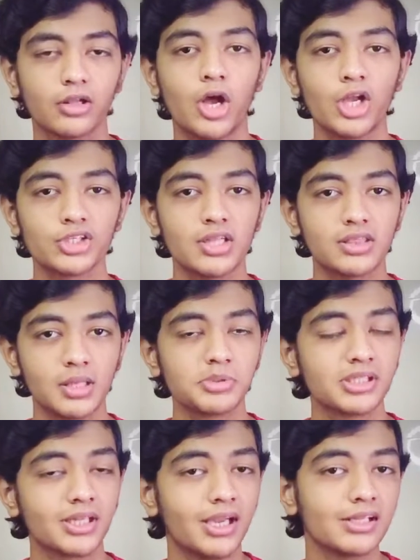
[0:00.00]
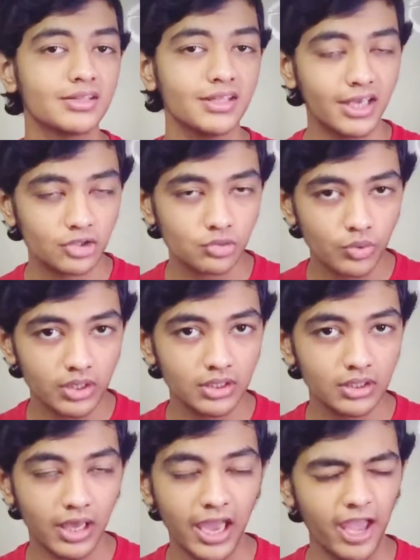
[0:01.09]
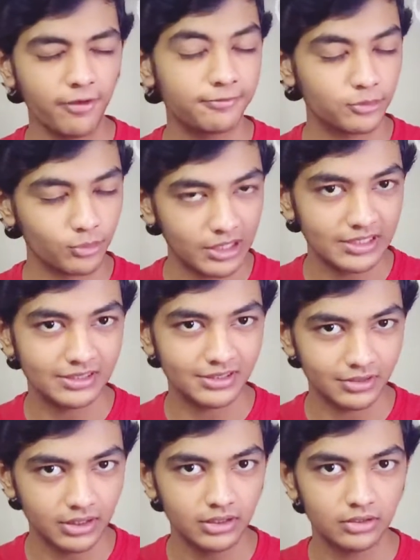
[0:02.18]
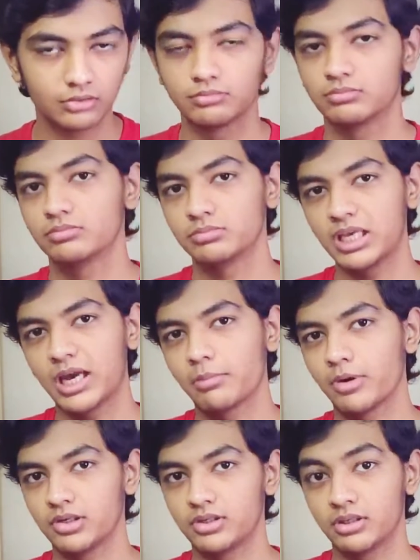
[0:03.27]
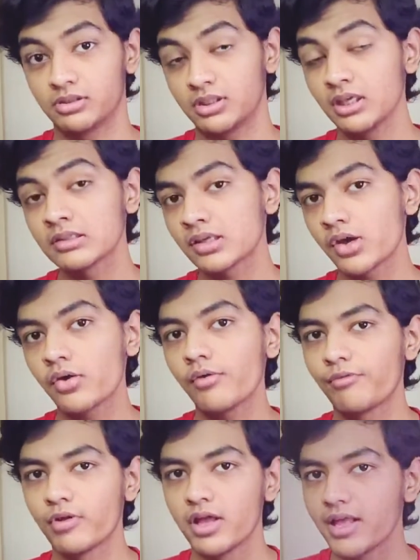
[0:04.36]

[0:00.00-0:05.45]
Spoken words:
launched the Samsung Galaxy S20 F23. Yeah, but things are of